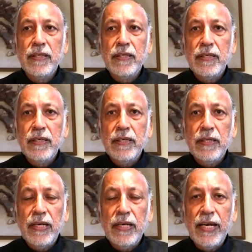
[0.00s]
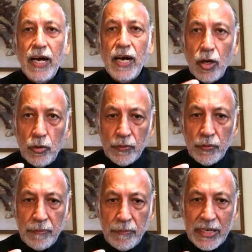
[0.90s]
And how we make sure that
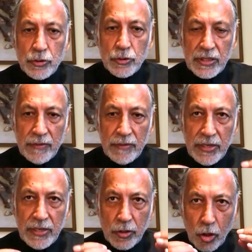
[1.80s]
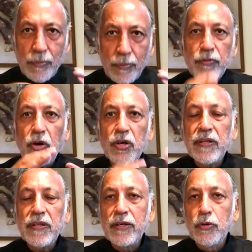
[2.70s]
every drop of water that goes out of the
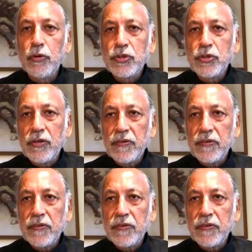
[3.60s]
campus, sewage,